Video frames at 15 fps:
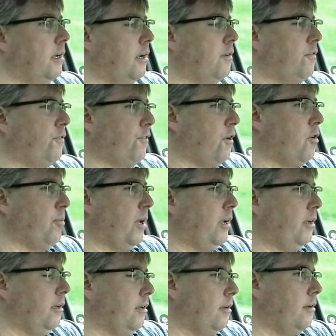
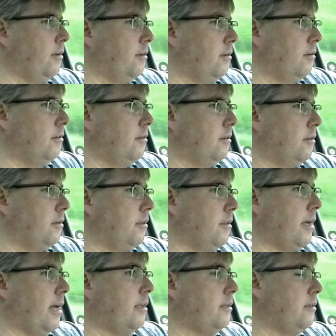confirming
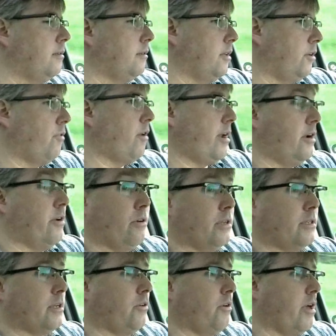that the creditor
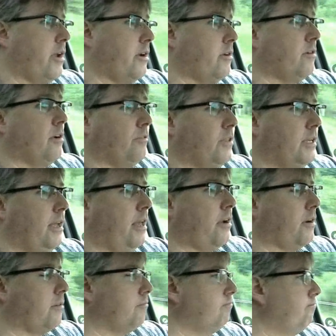is a creditor of the
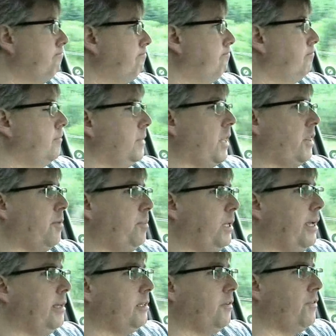debtor, that the
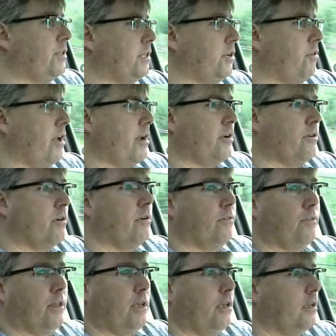plaintiff is a creditor
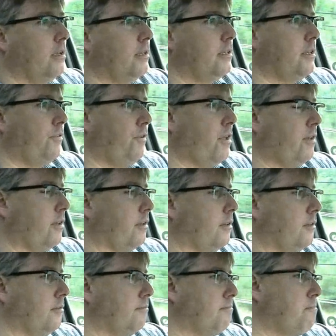of the defendant.
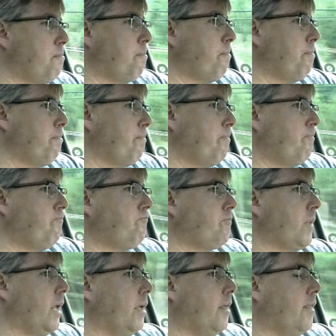
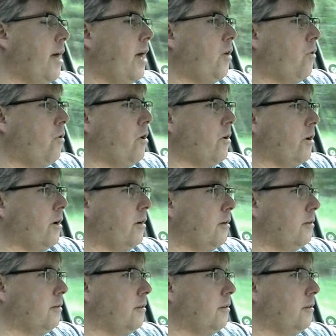That order